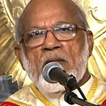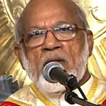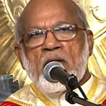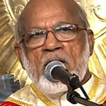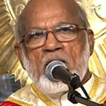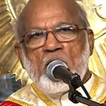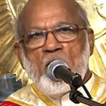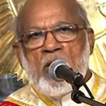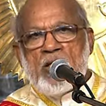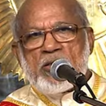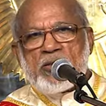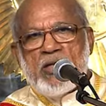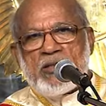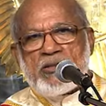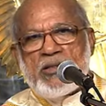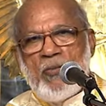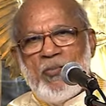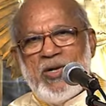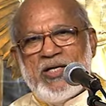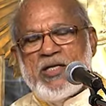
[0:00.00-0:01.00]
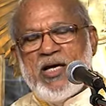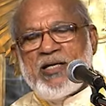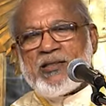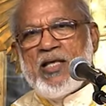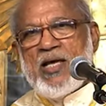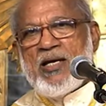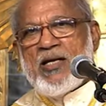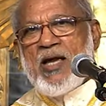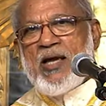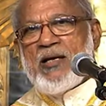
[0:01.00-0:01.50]
That was a Semitic
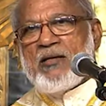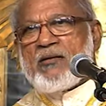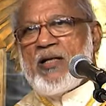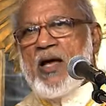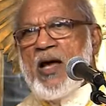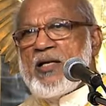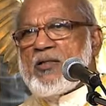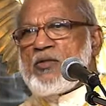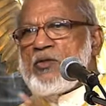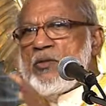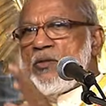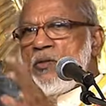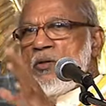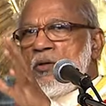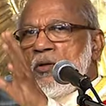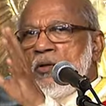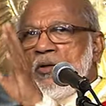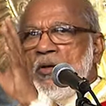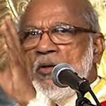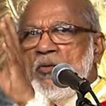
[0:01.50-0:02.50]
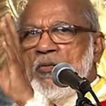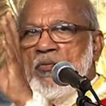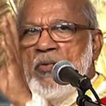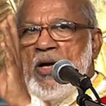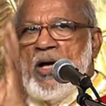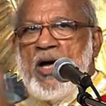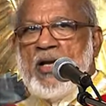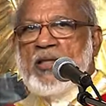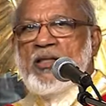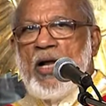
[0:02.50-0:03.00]
thinking that
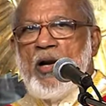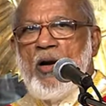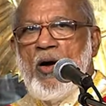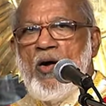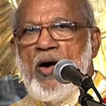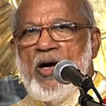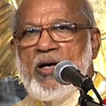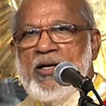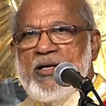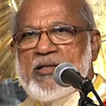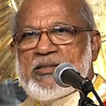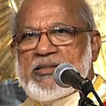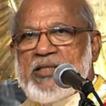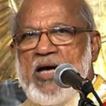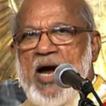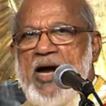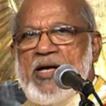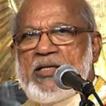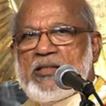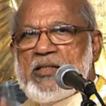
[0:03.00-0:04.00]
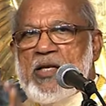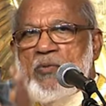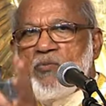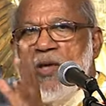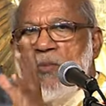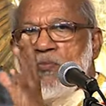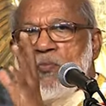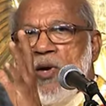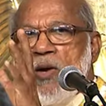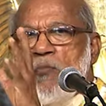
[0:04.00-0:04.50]
where the Lord resides, if
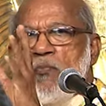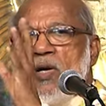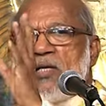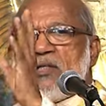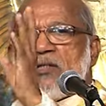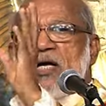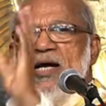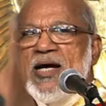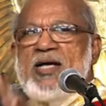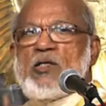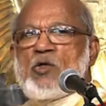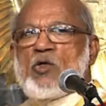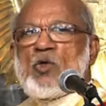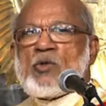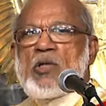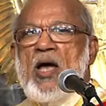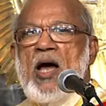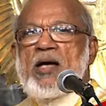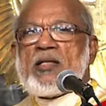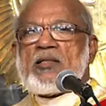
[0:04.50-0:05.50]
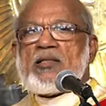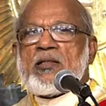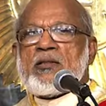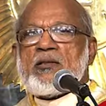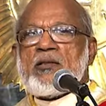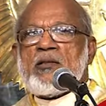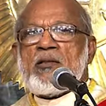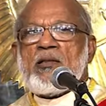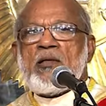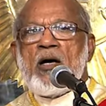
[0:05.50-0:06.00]
the people turn to that
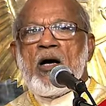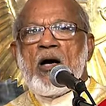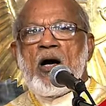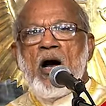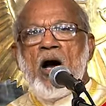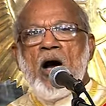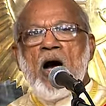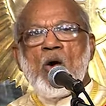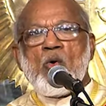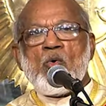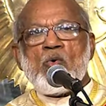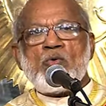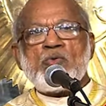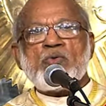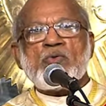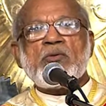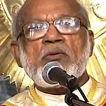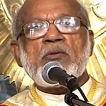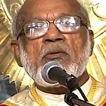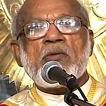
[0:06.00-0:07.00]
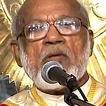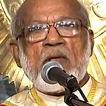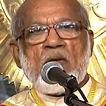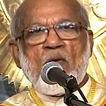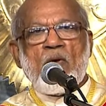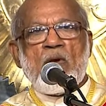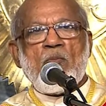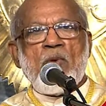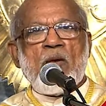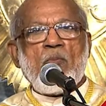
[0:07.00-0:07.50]
house, he
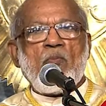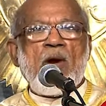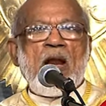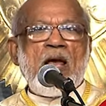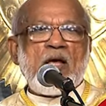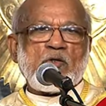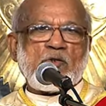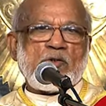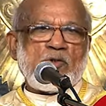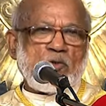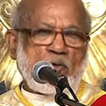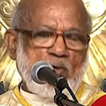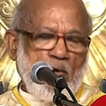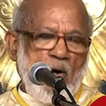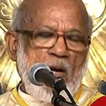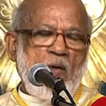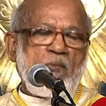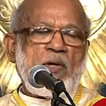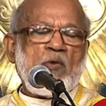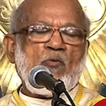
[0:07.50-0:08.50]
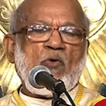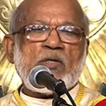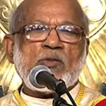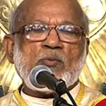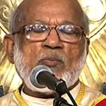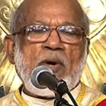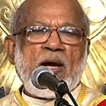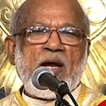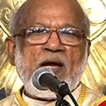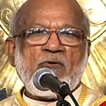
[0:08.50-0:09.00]
will be blessed. Solomon was
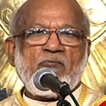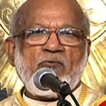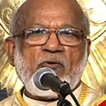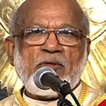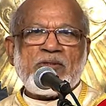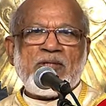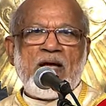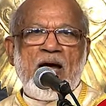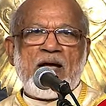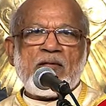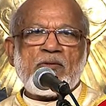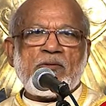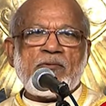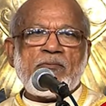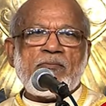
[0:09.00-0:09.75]
praying for that.